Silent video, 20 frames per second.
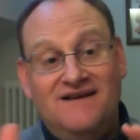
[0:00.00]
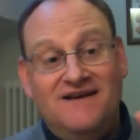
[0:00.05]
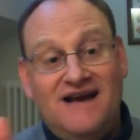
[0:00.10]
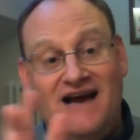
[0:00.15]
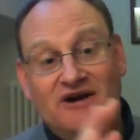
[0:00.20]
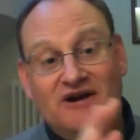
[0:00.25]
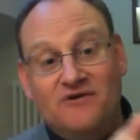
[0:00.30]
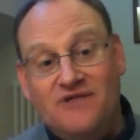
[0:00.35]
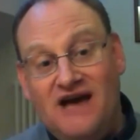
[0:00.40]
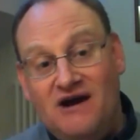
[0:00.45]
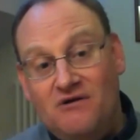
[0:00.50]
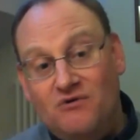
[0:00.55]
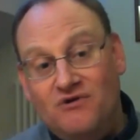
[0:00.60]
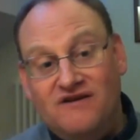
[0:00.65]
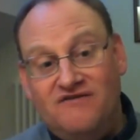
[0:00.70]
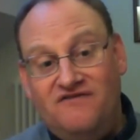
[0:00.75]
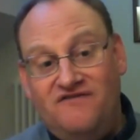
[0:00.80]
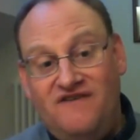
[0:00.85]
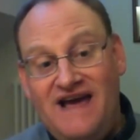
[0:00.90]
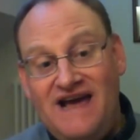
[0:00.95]
how that will
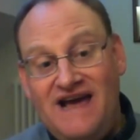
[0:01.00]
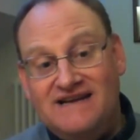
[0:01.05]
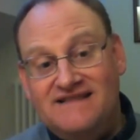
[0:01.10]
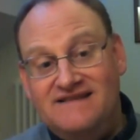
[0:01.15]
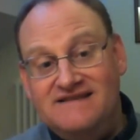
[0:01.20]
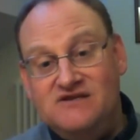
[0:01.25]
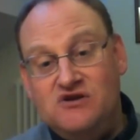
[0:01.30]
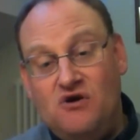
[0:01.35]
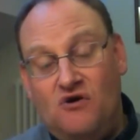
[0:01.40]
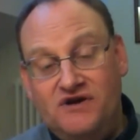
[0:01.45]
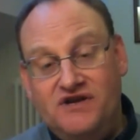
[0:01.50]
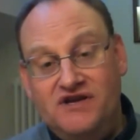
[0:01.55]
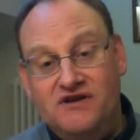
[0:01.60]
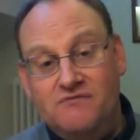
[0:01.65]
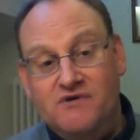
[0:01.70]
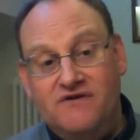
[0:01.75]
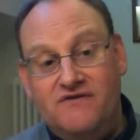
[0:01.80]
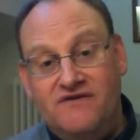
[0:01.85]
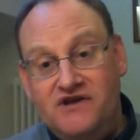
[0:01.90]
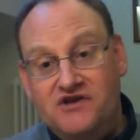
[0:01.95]
affect the
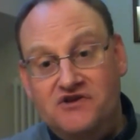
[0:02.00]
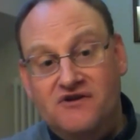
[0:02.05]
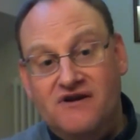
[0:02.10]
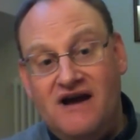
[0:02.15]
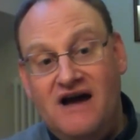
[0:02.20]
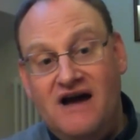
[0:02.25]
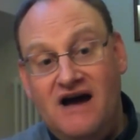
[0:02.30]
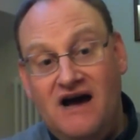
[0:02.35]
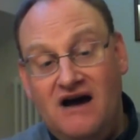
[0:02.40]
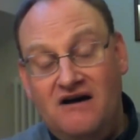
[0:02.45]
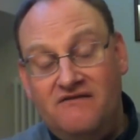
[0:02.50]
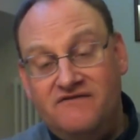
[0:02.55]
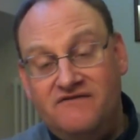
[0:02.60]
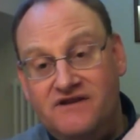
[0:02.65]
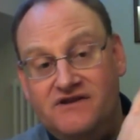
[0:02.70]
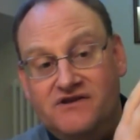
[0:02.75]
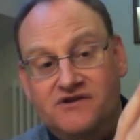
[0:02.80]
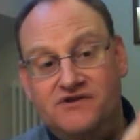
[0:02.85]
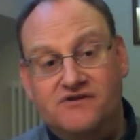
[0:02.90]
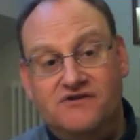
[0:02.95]
document that you have and
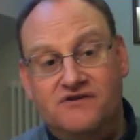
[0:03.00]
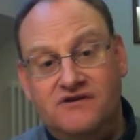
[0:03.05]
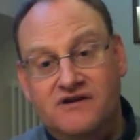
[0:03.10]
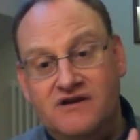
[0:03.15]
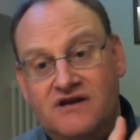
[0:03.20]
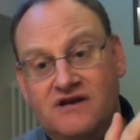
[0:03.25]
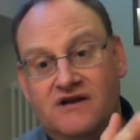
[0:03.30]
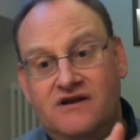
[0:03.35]
that you're